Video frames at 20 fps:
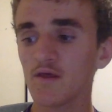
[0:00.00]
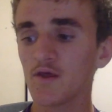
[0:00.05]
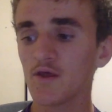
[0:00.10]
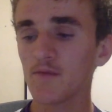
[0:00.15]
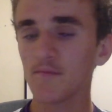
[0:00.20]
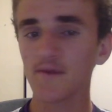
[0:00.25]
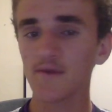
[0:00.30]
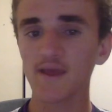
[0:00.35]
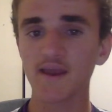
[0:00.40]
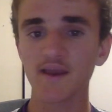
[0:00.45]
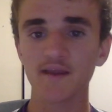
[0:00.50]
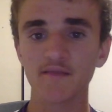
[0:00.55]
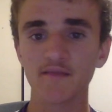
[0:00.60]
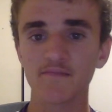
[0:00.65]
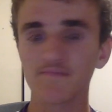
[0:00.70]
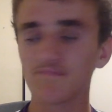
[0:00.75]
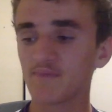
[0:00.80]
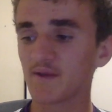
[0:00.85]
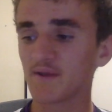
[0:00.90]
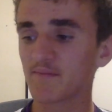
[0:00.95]
They've
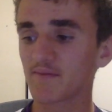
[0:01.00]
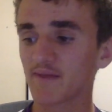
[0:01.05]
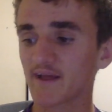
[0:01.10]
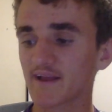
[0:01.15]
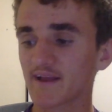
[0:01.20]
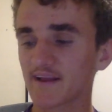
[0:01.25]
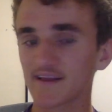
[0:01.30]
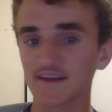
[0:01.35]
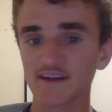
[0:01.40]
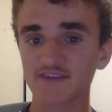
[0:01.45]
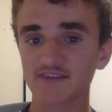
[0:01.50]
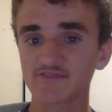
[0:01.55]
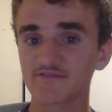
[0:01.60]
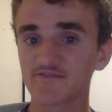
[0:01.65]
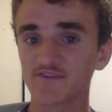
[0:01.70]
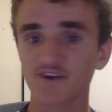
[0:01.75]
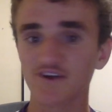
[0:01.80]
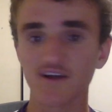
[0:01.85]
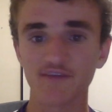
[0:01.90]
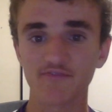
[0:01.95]
been playing
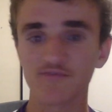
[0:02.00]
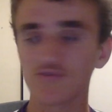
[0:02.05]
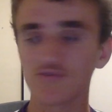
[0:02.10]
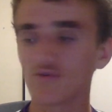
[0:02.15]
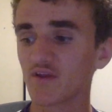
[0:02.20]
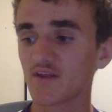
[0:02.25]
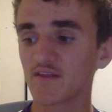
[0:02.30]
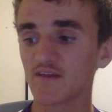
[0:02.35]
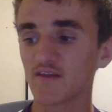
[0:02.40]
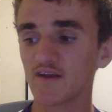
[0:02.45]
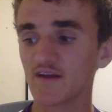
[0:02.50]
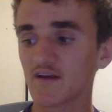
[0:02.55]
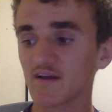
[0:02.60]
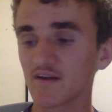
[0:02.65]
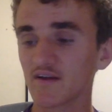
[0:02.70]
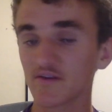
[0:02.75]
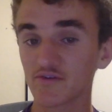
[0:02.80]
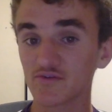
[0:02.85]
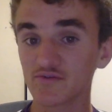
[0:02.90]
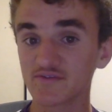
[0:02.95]
electrifying footy. They're a
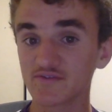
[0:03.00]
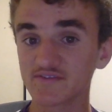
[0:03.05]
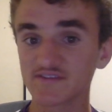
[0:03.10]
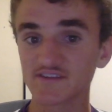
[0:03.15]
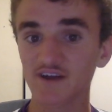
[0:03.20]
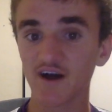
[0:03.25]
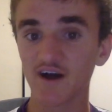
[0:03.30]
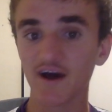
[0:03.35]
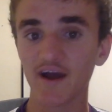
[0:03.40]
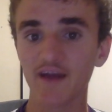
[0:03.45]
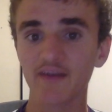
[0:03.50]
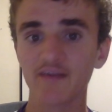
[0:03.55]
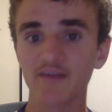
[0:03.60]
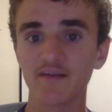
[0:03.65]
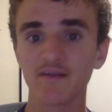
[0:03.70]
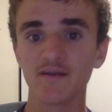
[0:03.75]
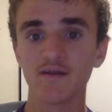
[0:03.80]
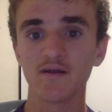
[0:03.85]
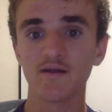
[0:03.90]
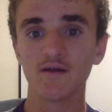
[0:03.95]
good side.
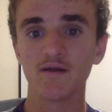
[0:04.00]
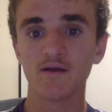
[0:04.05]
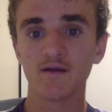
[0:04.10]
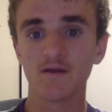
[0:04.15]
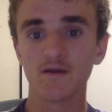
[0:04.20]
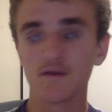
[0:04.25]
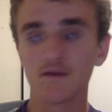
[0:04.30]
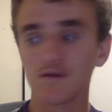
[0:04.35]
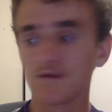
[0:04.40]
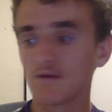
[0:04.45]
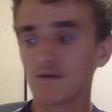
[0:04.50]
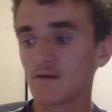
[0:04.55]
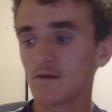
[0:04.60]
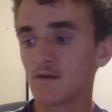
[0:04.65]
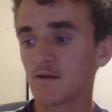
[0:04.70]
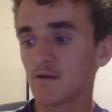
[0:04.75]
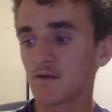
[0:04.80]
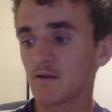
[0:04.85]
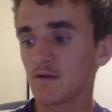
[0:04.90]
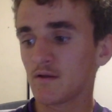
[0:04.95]

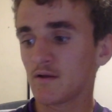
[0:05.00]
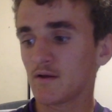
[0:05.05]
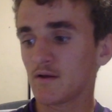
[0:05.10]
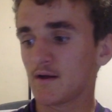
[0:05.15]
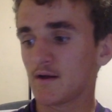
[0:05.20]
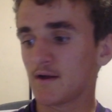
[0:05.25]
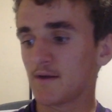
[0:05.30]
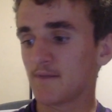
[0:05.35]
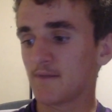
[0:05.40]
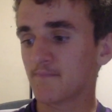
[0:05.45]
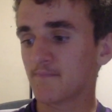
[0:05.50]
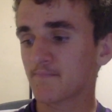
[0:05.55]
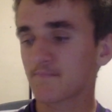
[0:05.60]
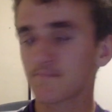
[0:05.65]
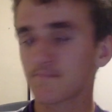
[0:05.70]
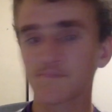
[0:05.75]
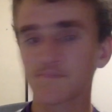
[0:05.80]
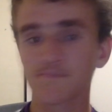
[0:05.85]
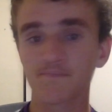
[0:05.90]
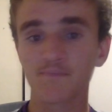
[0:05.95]

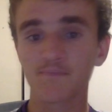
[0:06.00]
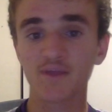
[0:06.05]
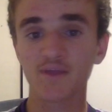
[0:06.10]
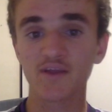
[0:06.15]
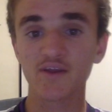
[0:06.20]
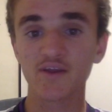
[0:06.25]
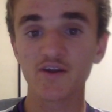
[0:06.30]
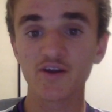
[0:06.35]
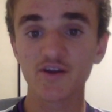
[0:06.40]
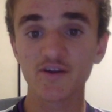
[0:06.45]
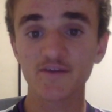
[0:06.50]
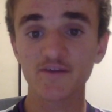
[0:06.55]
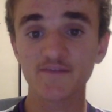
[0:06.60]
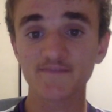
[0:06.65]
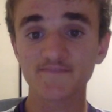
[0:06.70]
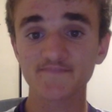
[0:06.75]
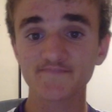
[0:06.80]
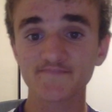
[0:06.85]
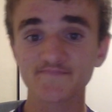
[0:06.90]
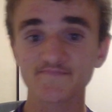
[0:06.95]
But you know,
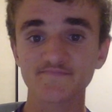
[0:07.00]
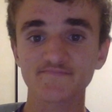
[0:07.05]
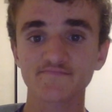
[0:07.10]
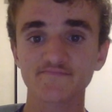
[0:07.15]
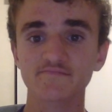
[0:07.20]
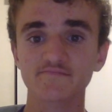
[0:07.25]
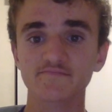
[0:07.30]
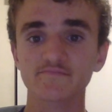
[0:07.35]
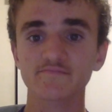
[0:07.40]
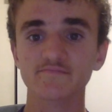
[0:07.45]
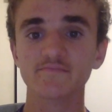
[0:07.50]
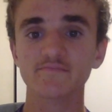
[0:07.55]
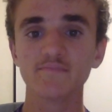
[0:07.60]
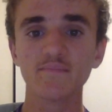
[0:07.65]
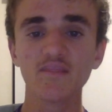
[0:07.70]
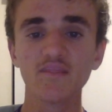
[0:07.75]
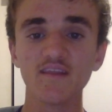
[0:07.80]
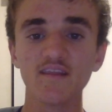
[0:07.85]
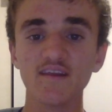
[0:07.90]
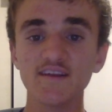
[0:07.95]

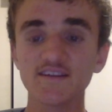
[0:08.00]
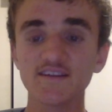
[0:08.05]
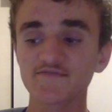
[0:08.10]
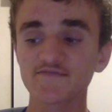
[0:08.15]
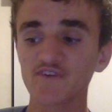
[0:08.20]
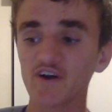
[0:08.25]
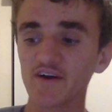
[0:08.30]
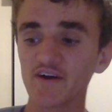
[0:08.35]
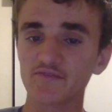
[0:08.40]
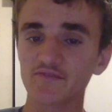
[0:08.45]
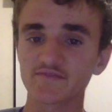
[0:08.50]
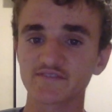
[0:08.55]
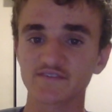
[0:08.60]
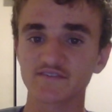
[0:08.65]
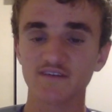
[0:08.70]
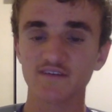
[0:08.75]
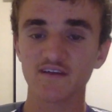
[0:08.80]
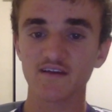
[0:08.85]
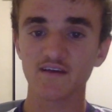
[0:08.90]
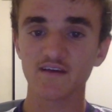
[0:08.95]
it's finals.
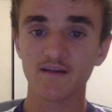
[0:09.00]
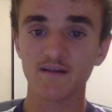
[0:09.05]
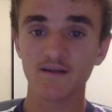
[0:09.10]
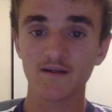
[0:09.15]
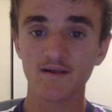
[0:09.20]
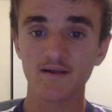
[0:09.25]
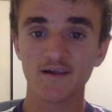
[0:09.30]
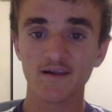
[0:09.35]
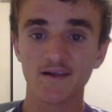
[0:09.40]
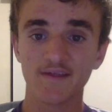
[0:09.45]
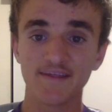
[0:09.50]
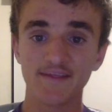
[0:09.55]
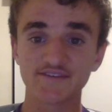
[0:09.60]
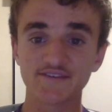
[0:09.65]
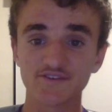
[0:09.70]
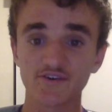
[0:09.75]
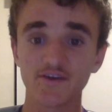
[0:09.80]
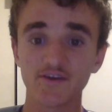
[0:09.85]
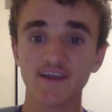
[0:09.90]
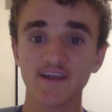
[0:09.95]
There's
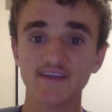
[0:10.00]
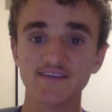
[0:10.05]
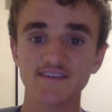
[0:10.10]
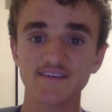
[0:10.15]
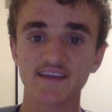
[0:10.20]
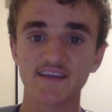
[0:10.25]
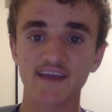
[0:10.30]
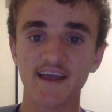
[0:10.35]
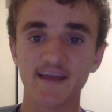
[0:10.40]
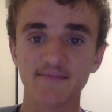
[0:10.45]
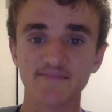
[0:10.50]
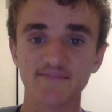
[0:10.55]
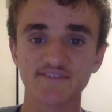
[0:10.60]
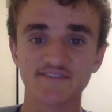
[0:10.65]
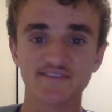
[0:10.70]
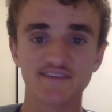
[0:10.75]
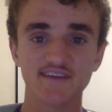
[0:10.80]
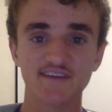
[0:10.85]
no easy games.